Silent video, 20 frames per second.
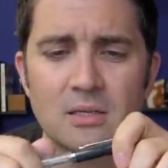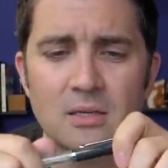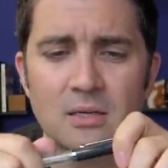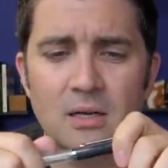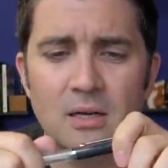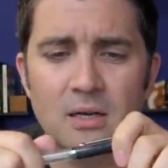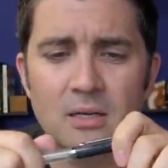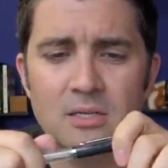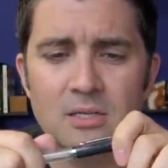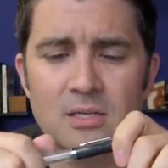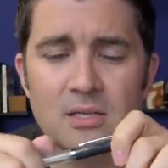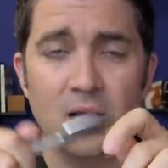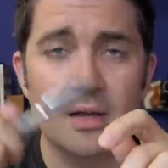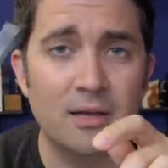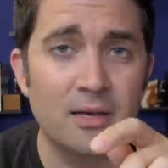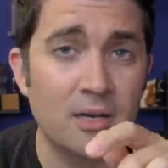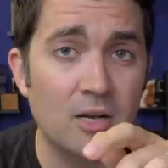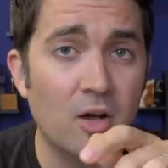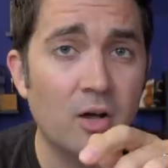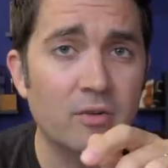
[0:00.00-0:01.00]
uh, just not
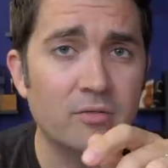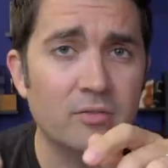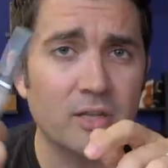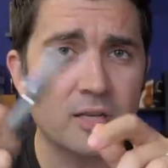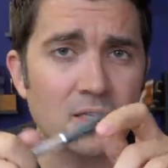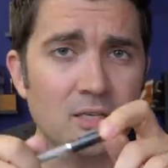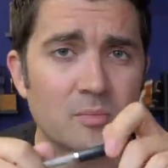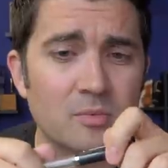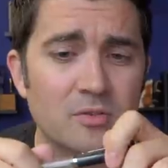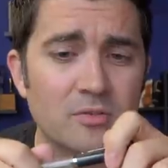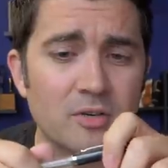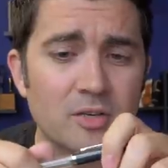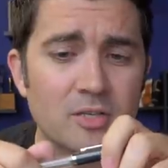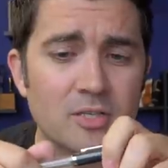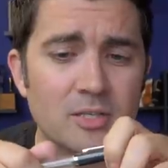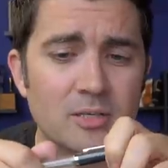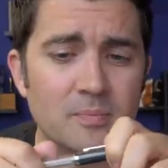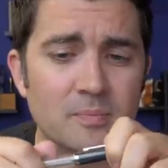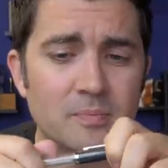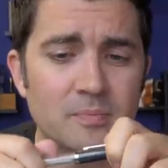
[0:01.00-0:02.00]
in a non-flexible
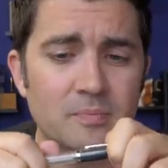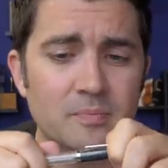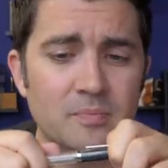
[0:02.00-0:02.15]
version.